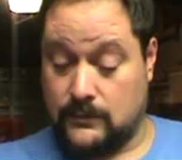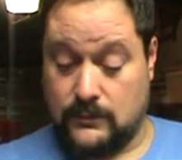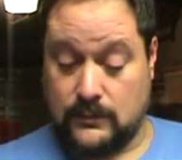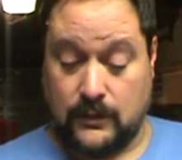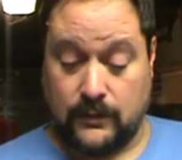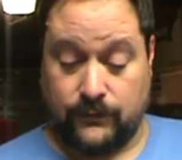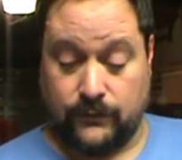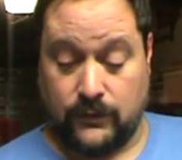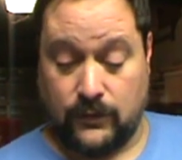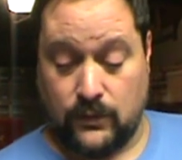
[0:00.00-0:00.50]

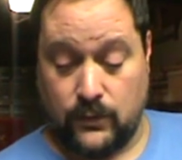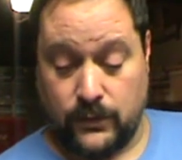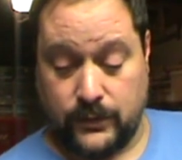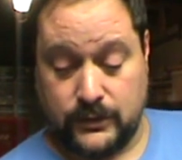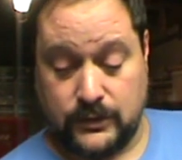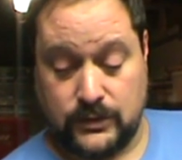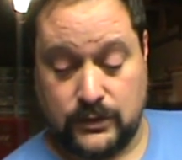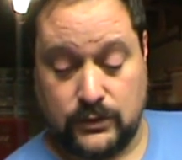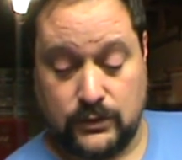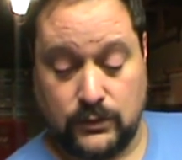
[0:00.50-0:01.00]
if you're
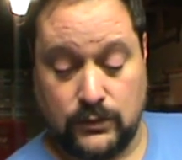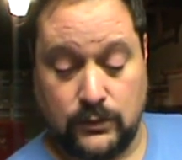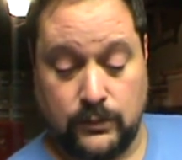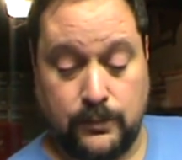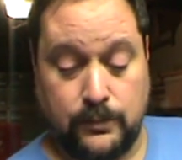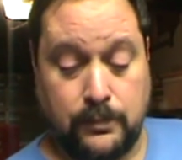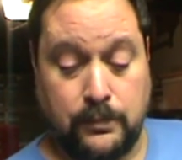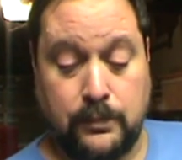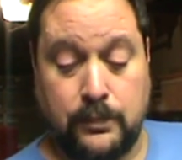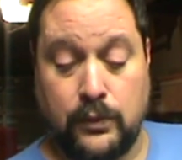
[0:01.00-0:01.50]
going to
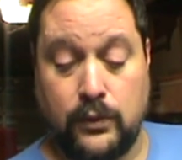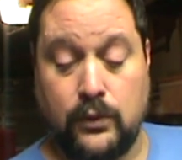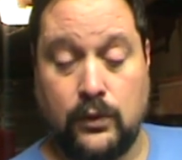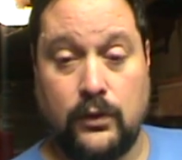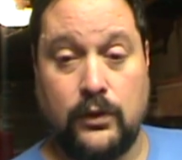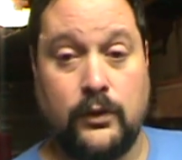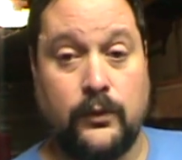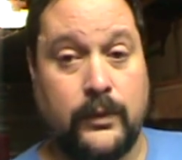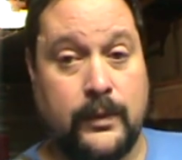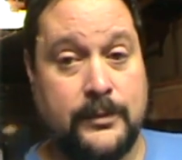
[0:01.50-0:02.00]

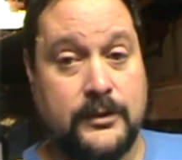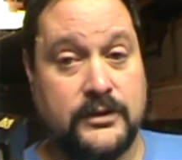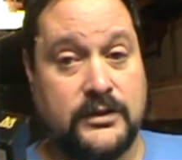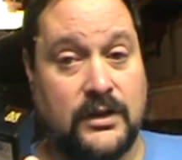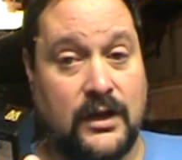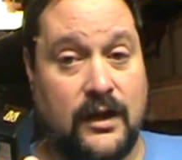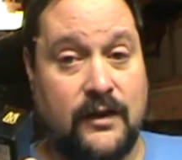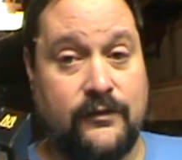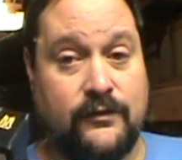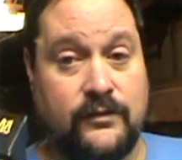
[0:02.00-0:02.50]
pull the ribbons
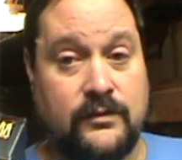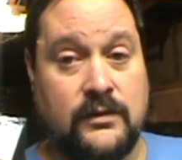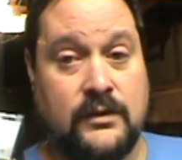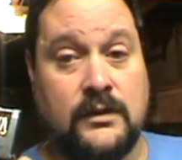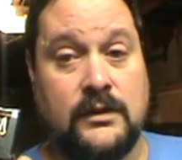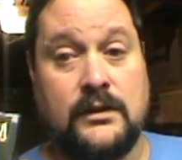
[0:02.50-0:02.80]
off,